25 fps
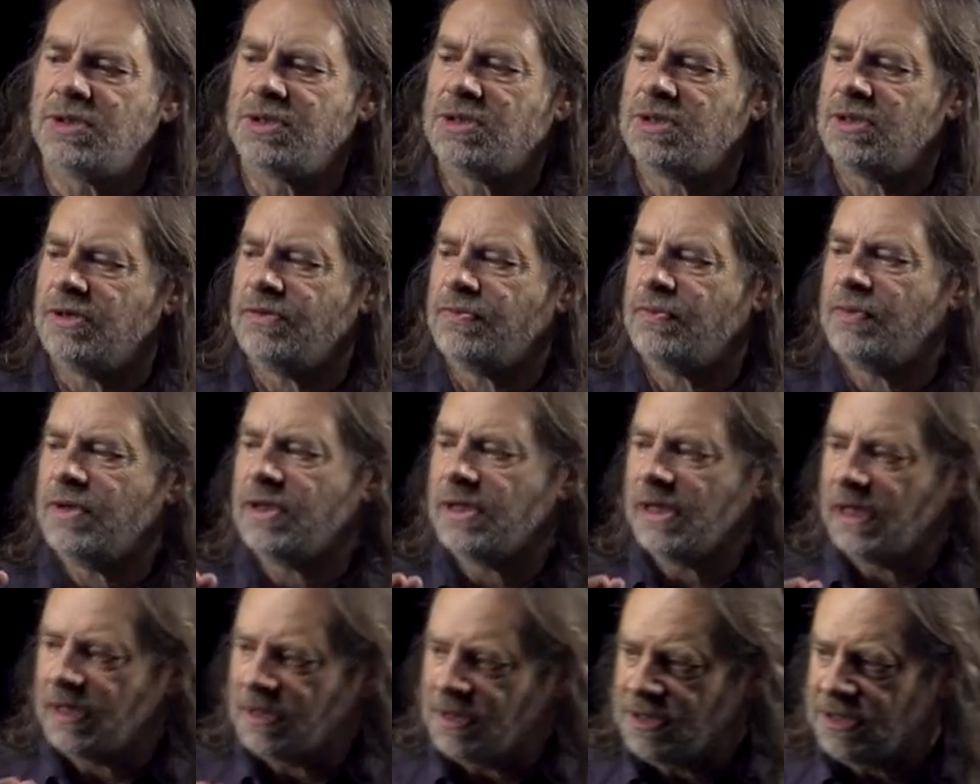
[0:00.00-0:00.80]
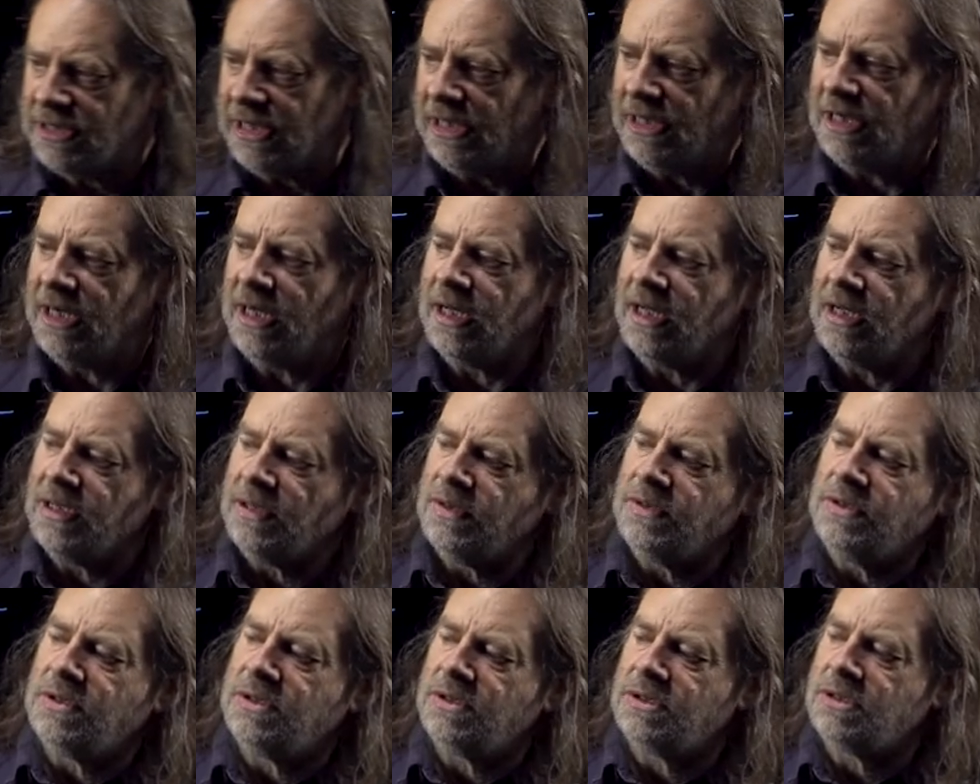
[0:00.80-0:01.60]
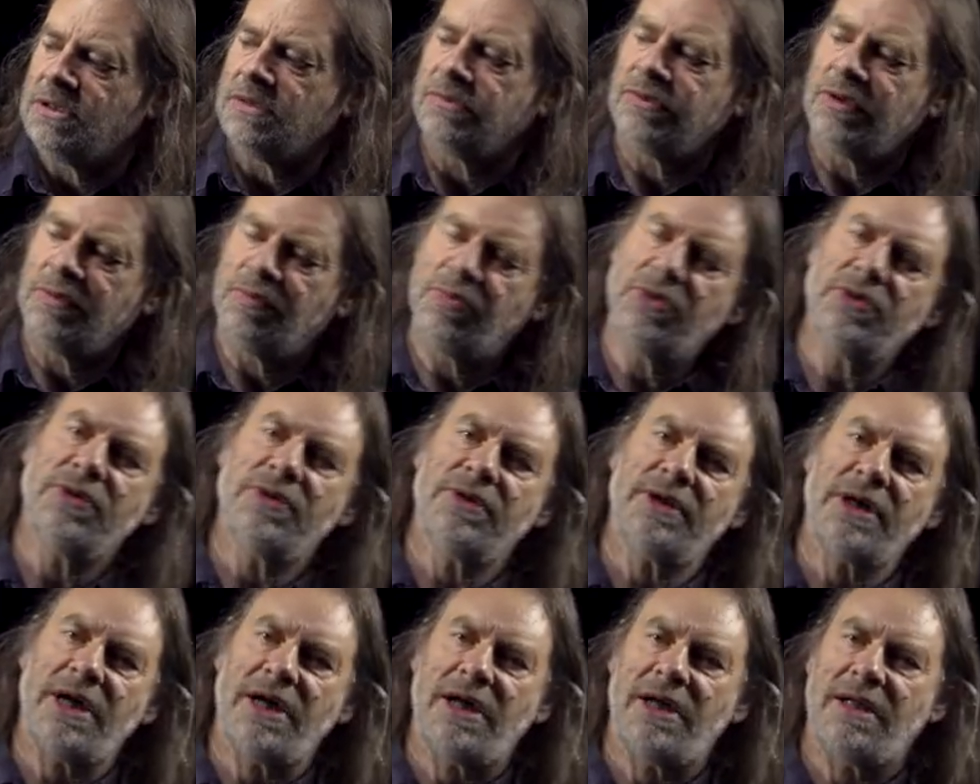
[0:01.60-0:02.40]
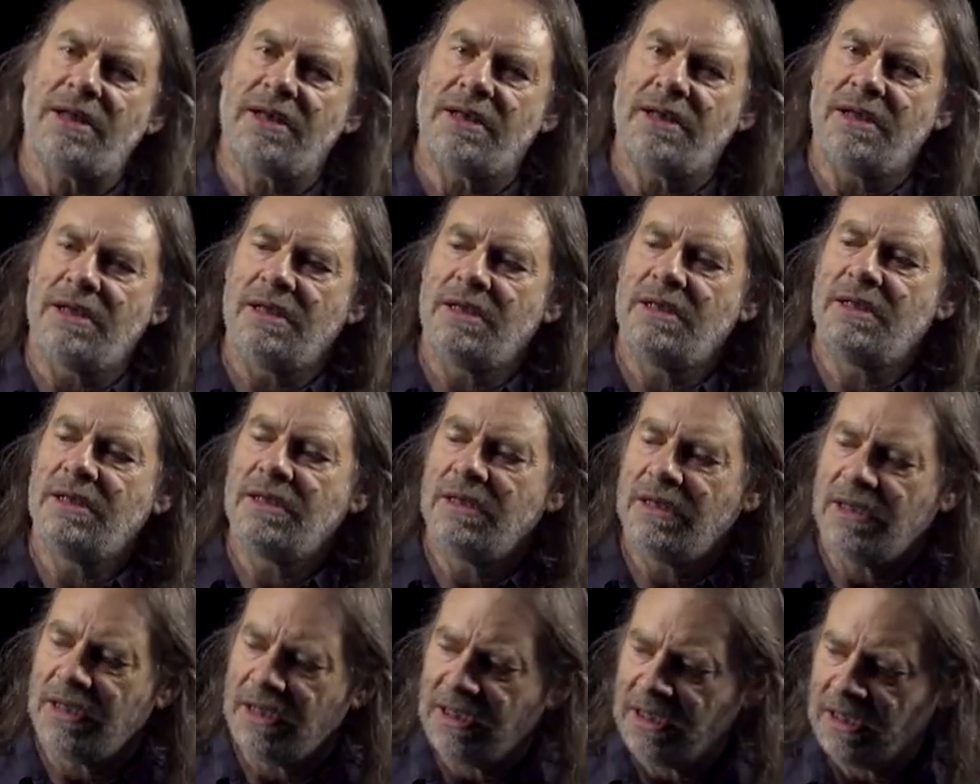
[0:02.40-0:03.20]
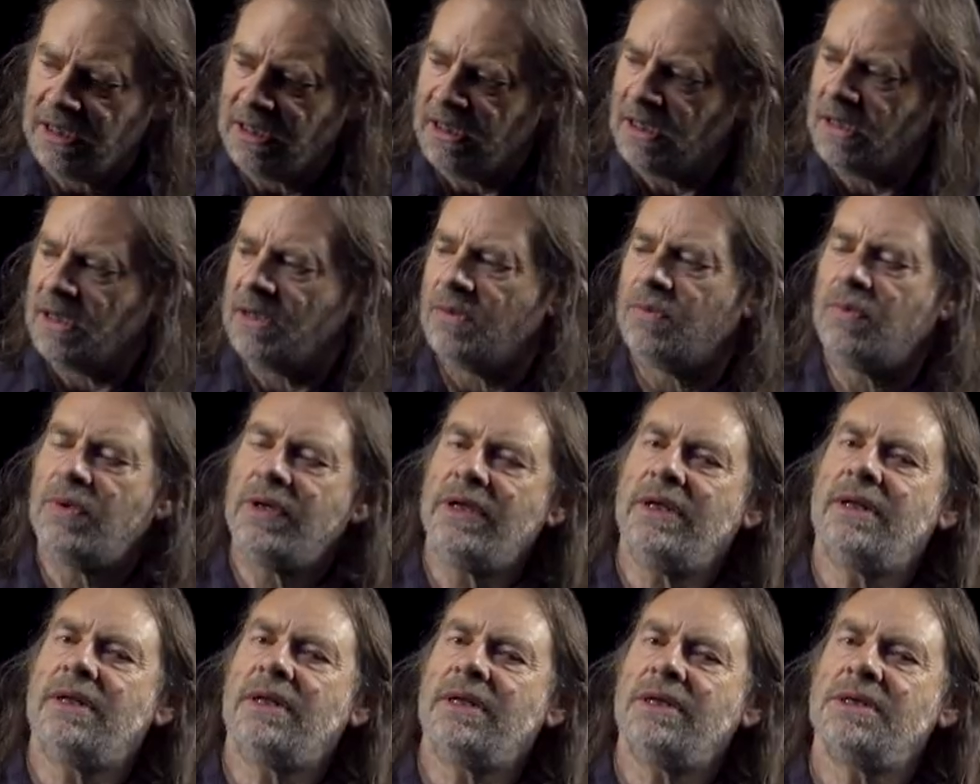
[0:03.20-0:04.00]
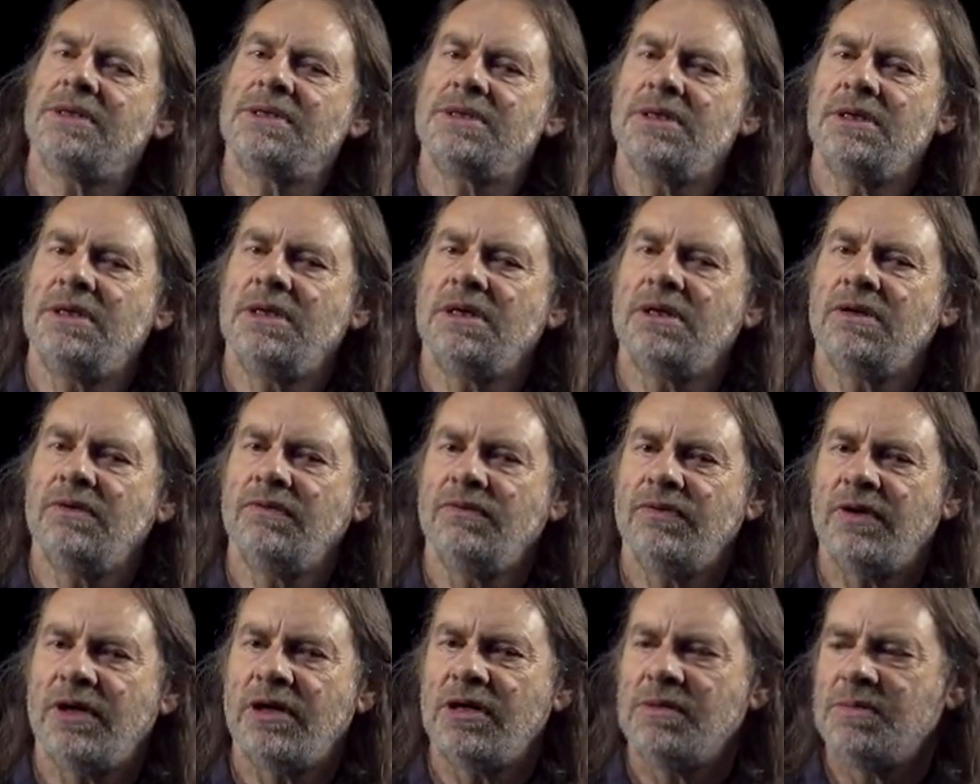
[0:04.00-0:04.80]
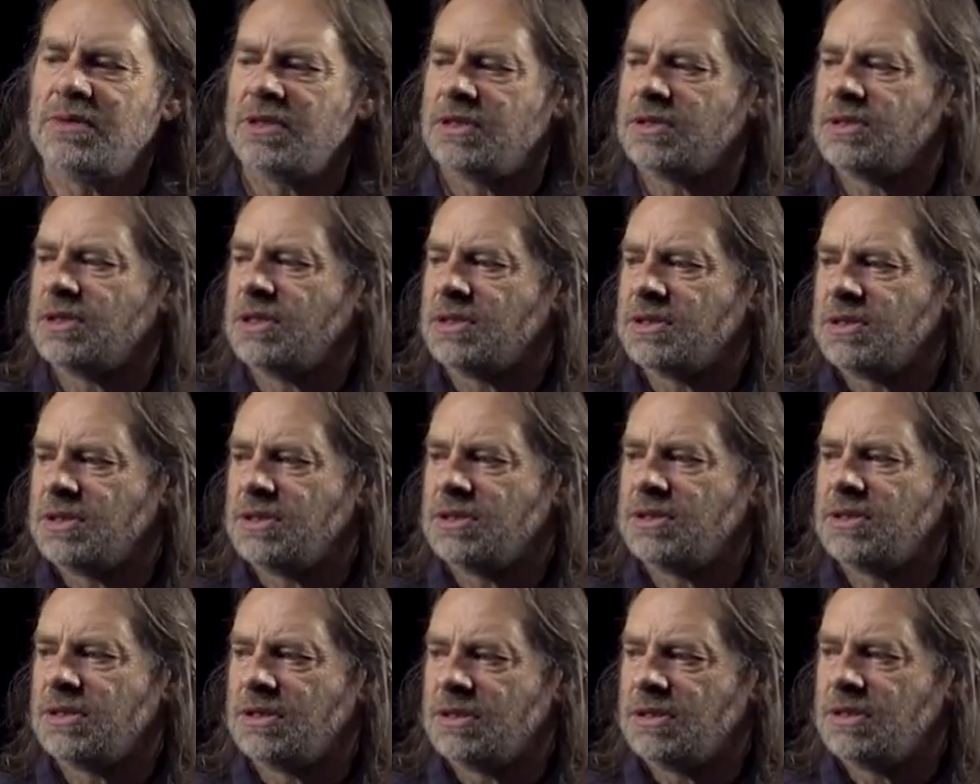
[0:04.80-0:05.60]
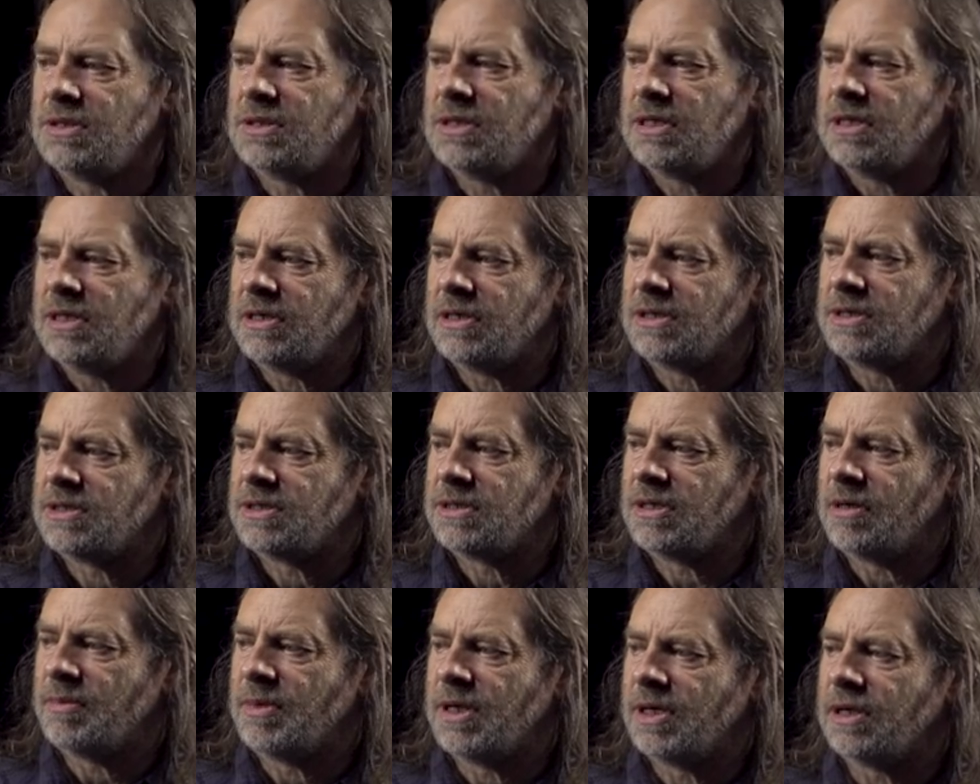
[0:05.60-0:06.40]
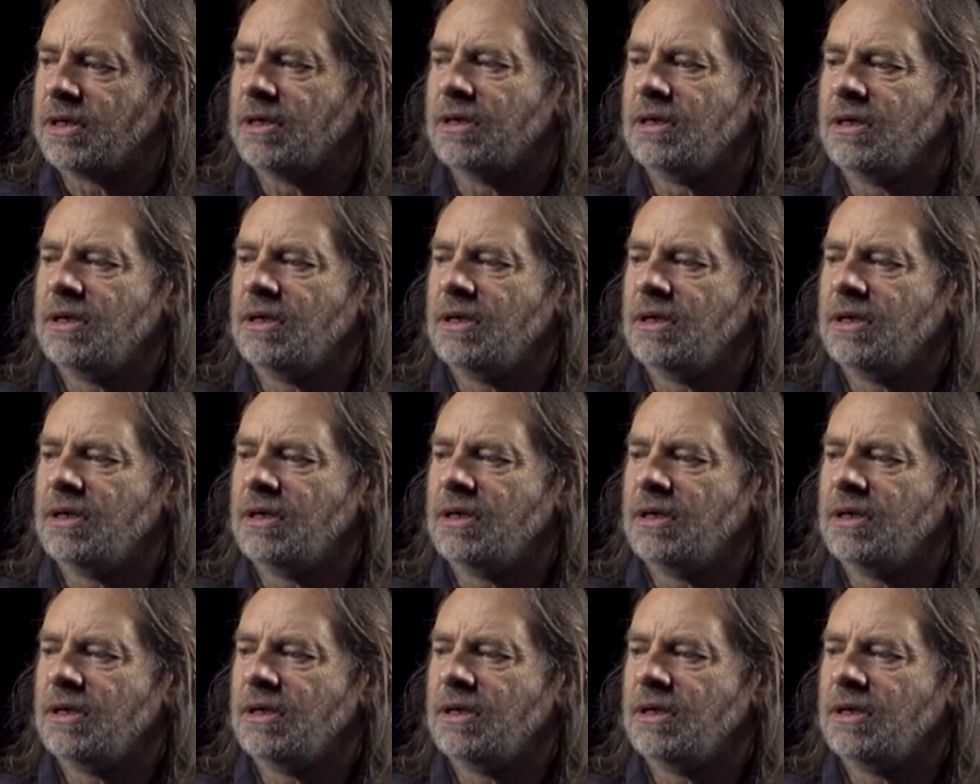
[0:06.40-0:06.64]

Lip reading: So if we get cellulose and we put that in a weakly acidic environment, such as is in our stomach,